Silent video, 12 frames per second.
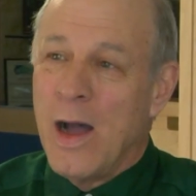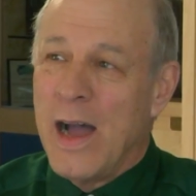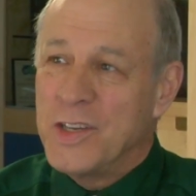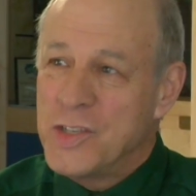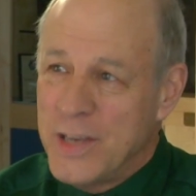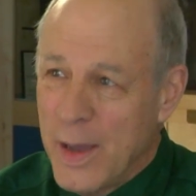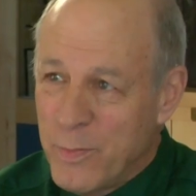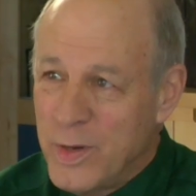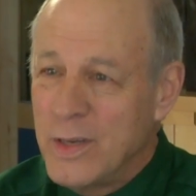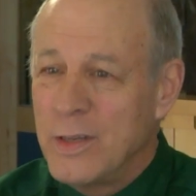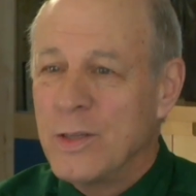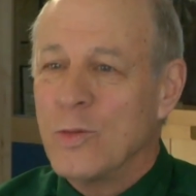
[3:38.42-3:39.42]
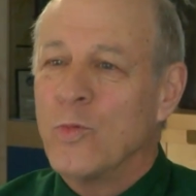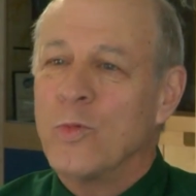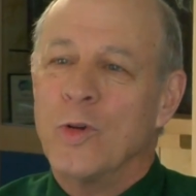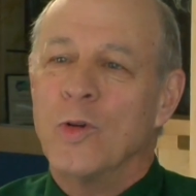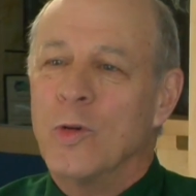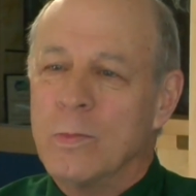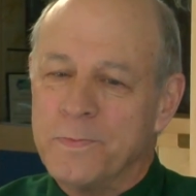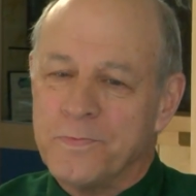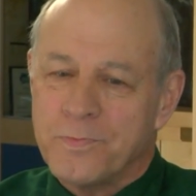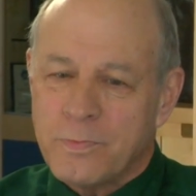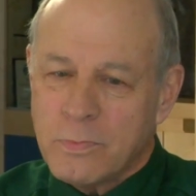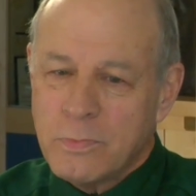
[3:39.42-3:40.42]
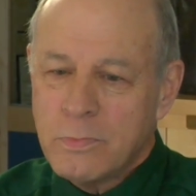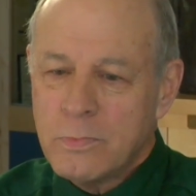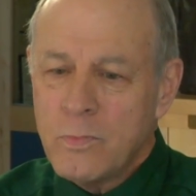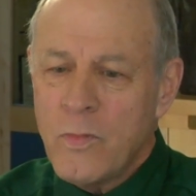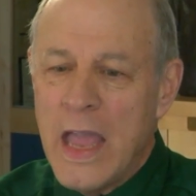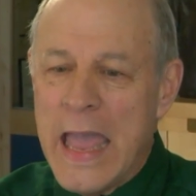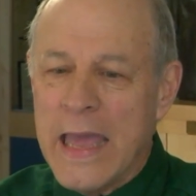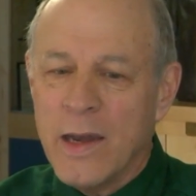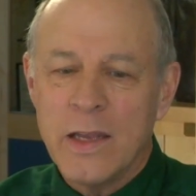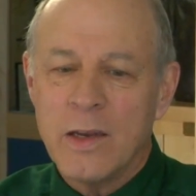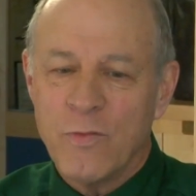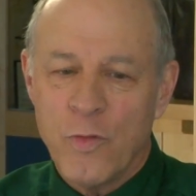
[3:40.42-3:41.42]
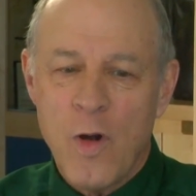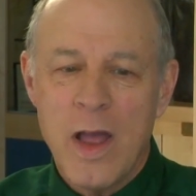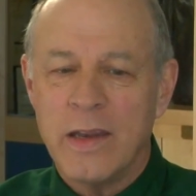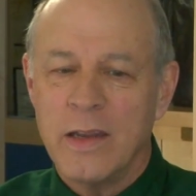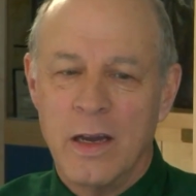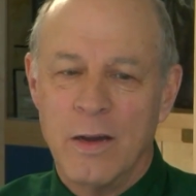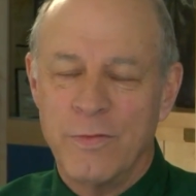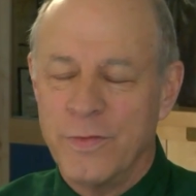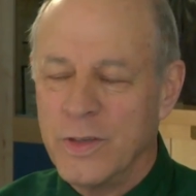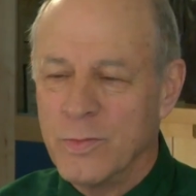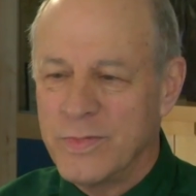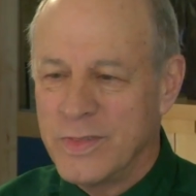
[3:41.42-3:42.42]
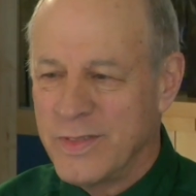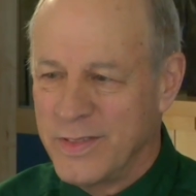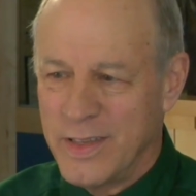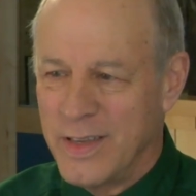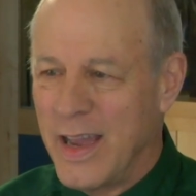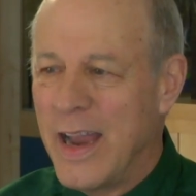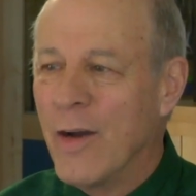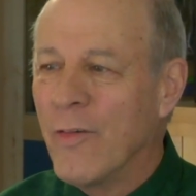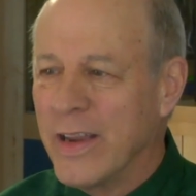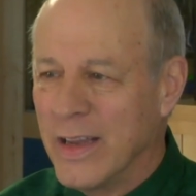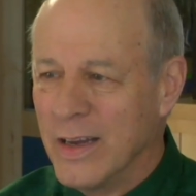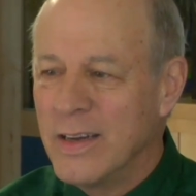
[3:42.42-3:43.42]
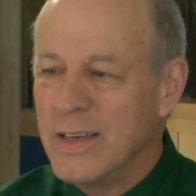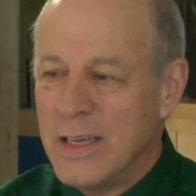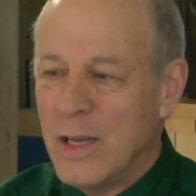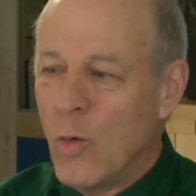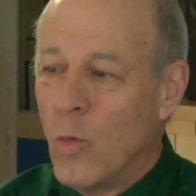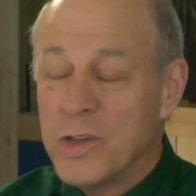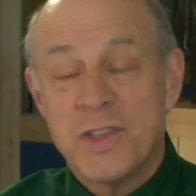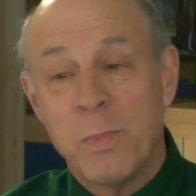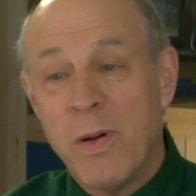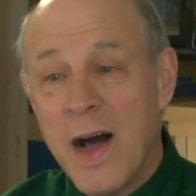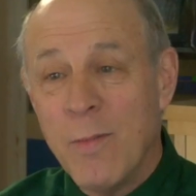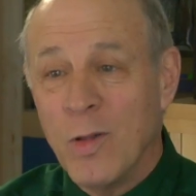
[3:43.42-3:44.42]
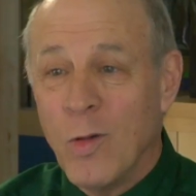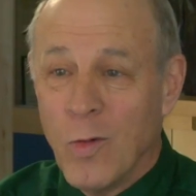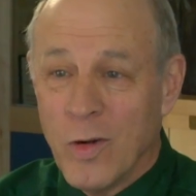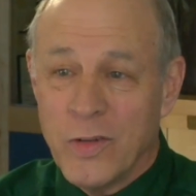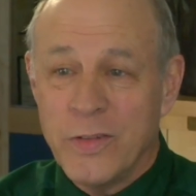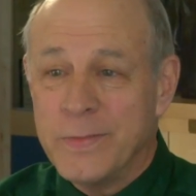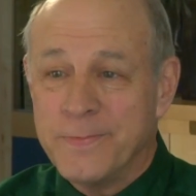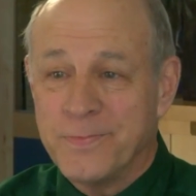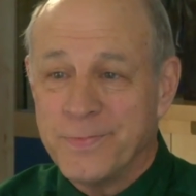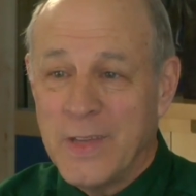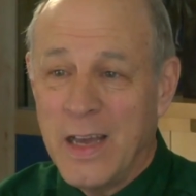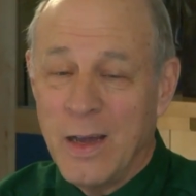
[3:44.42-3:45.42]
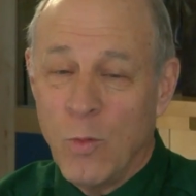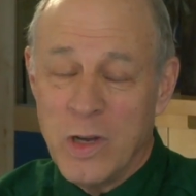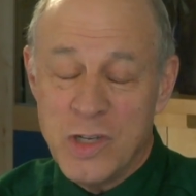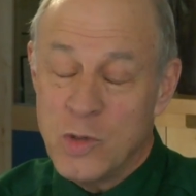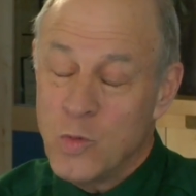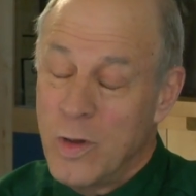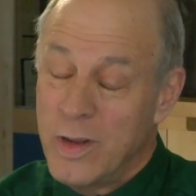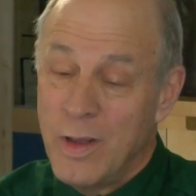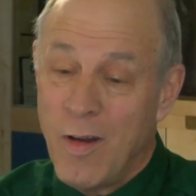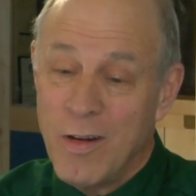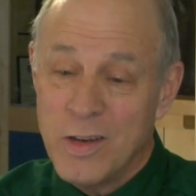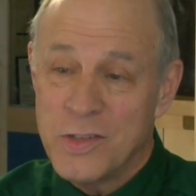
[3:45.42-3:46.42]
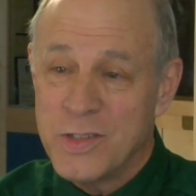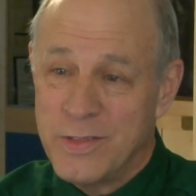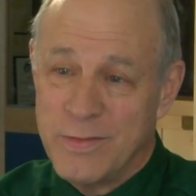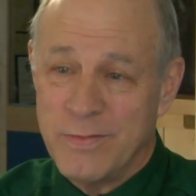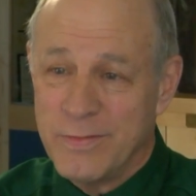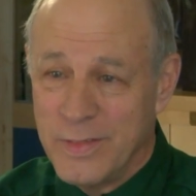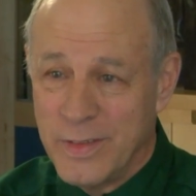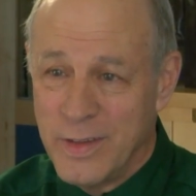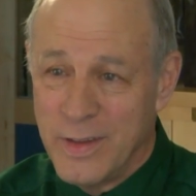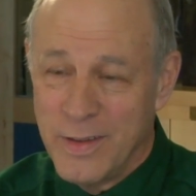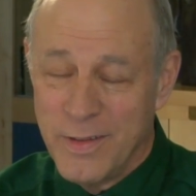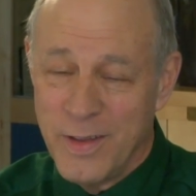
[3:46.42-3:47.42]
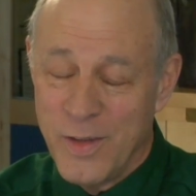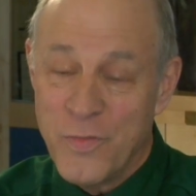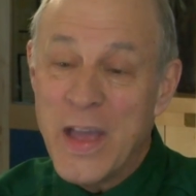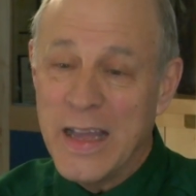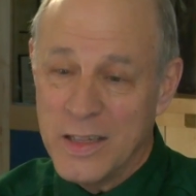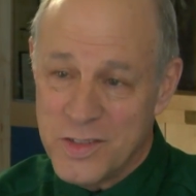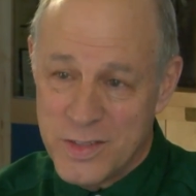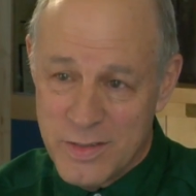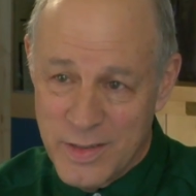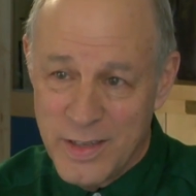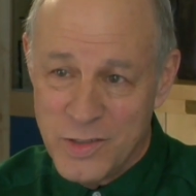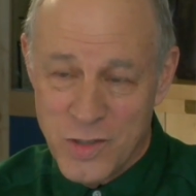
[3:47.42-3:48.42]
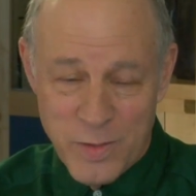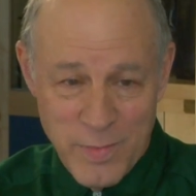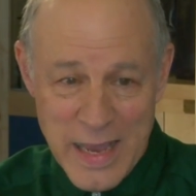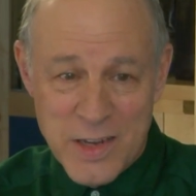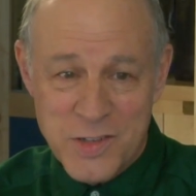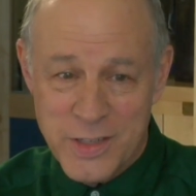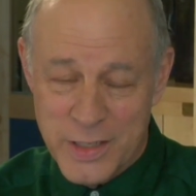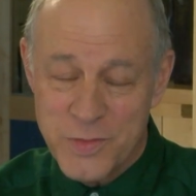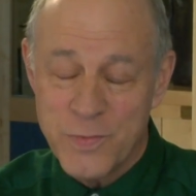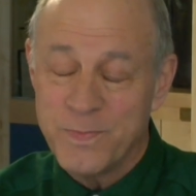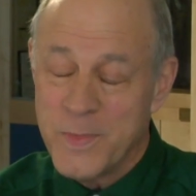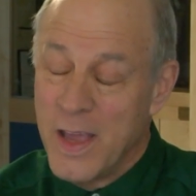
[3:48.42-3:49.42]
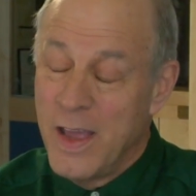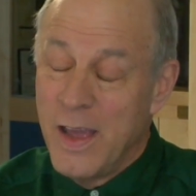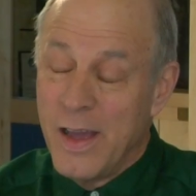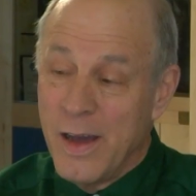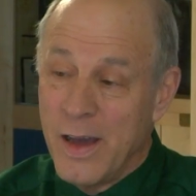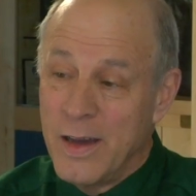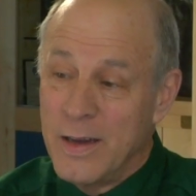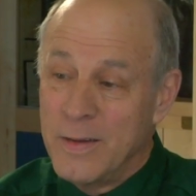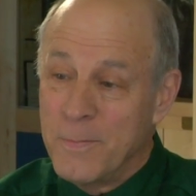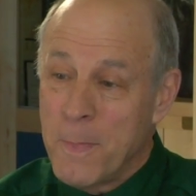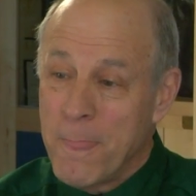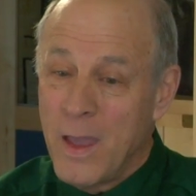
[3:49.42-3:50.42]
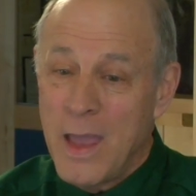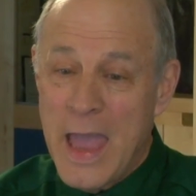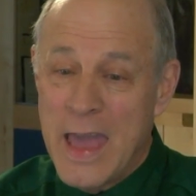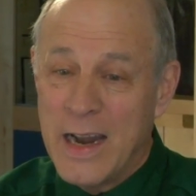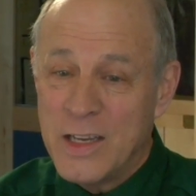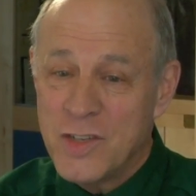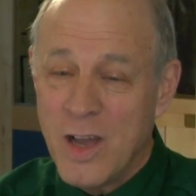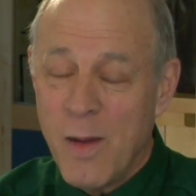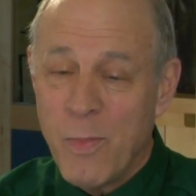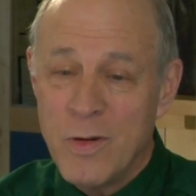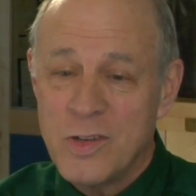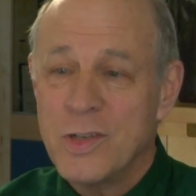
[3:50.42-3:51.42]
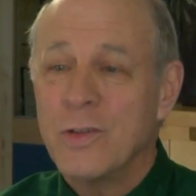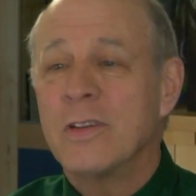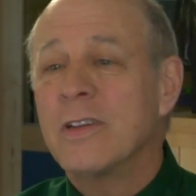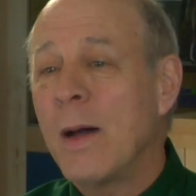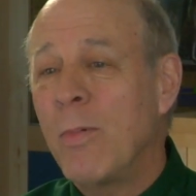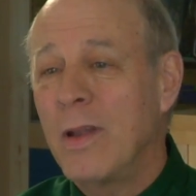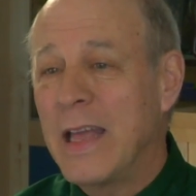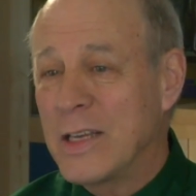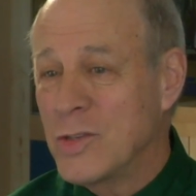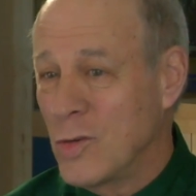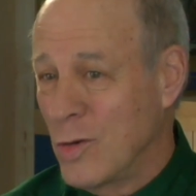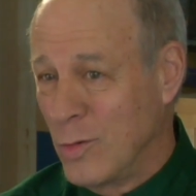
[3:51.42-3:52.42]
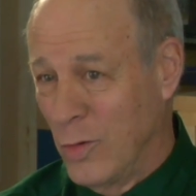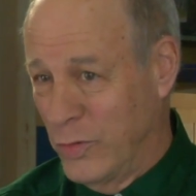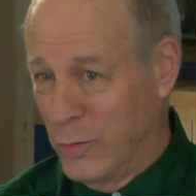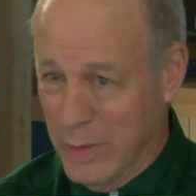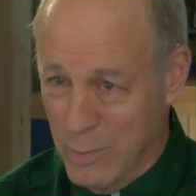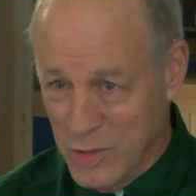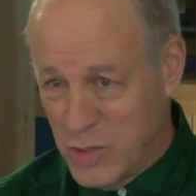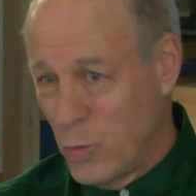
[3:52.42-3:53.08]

I stepped into the room, and in front of the, the area was the pommel horse uh, which is one of the hardest uh, events in gymnastics. Um, and I saw a person do double leg circles. So he was